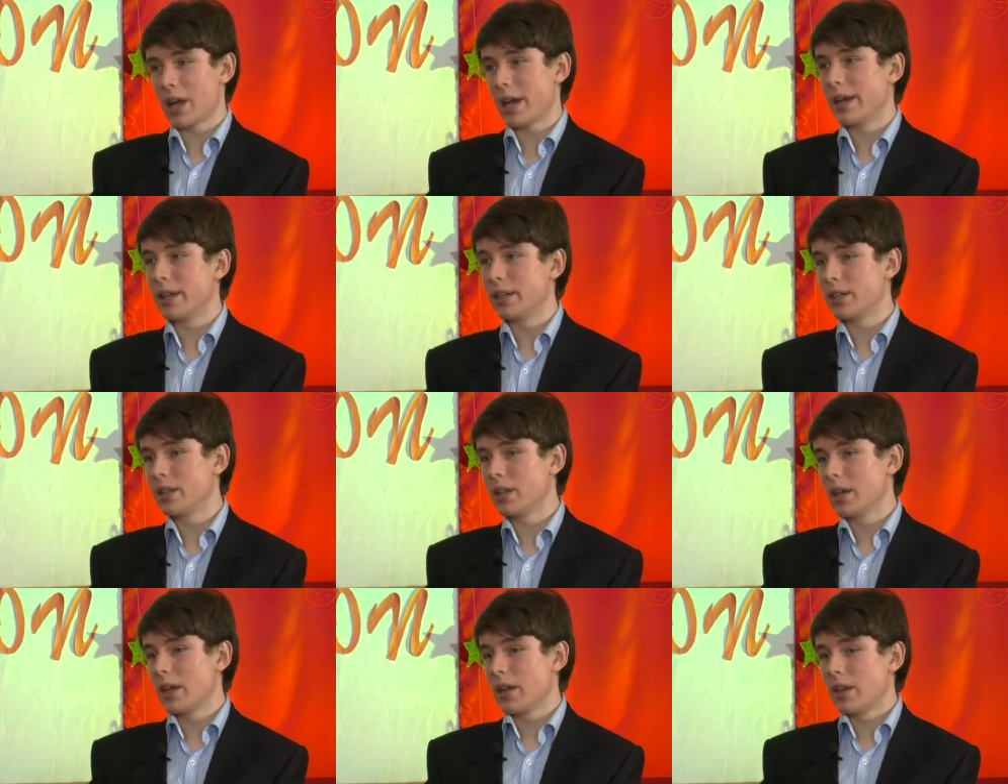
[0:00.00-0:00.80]
And
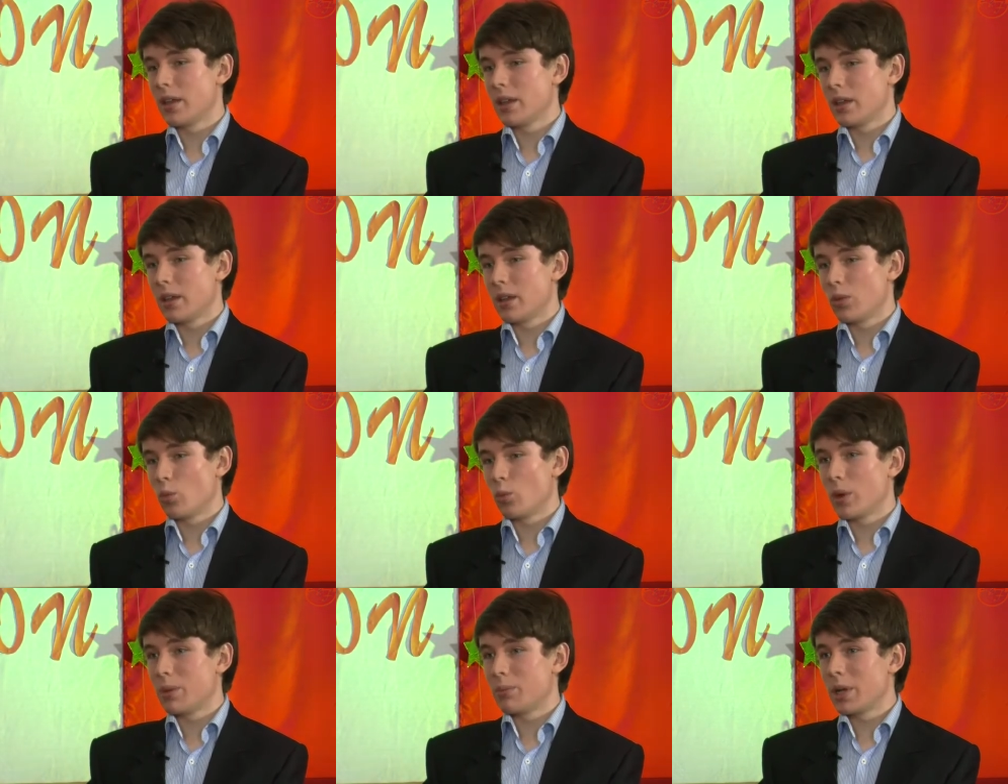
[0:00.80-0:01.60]

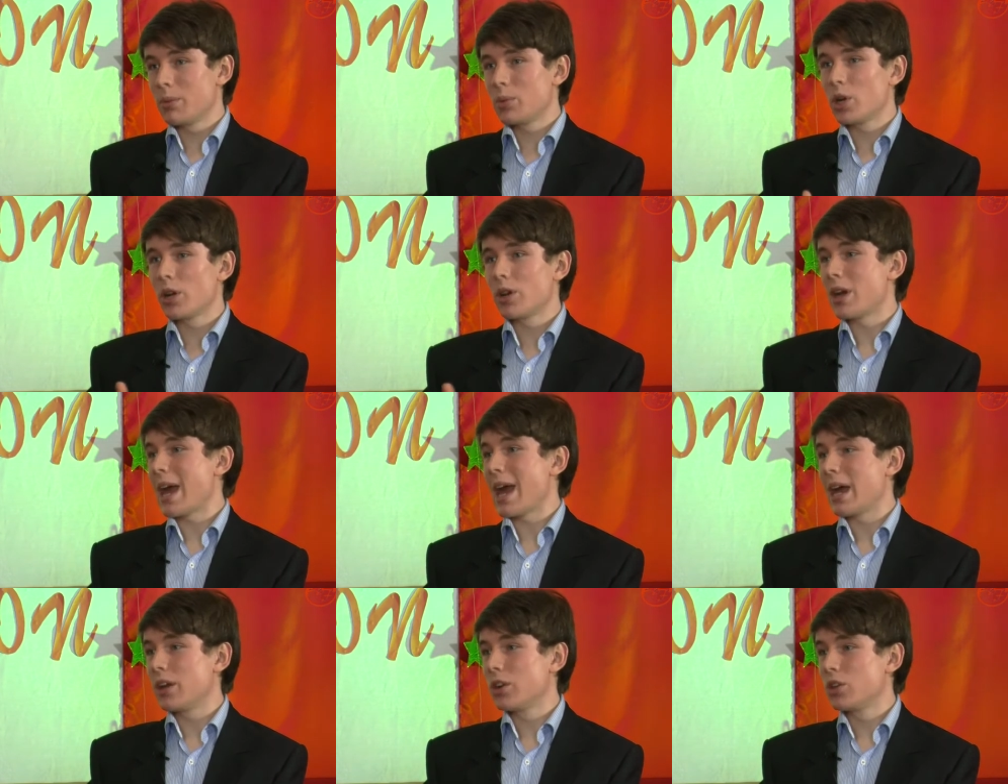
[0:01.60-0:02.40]
when people don't know
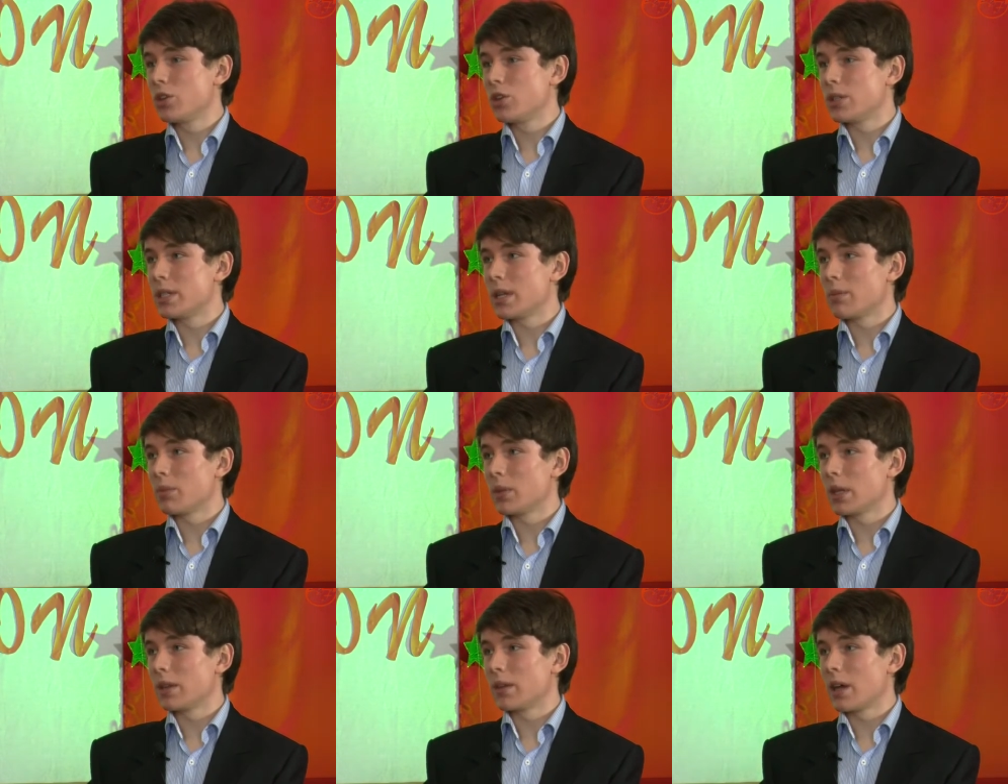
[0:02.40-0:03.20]
how to do
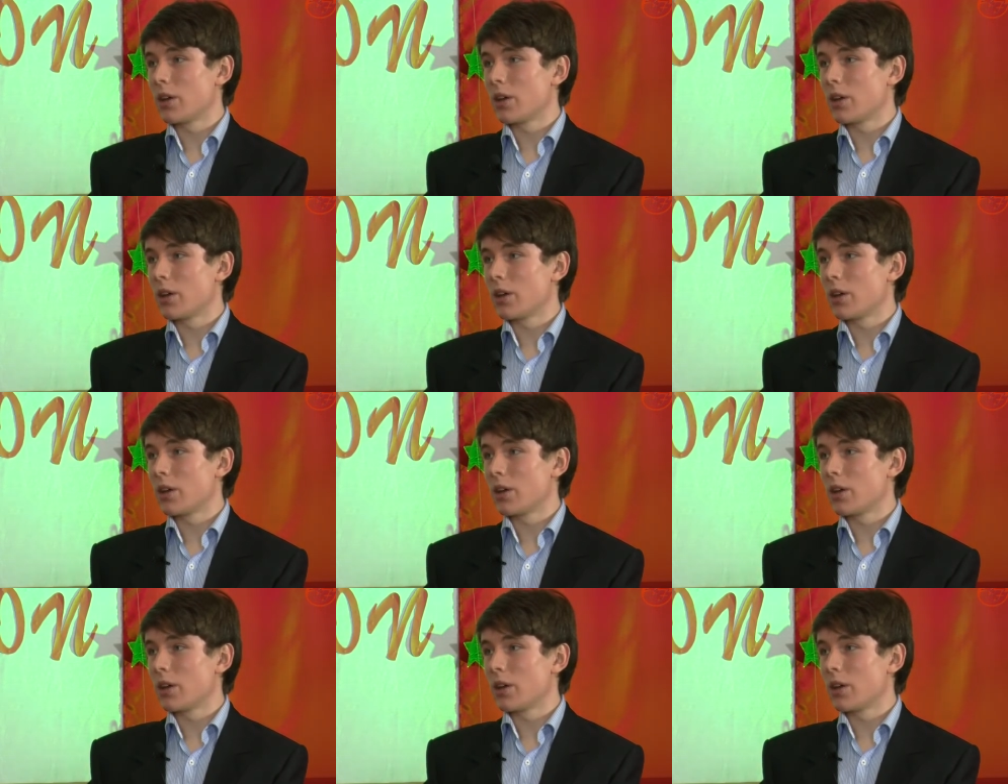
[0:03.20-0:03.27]
something,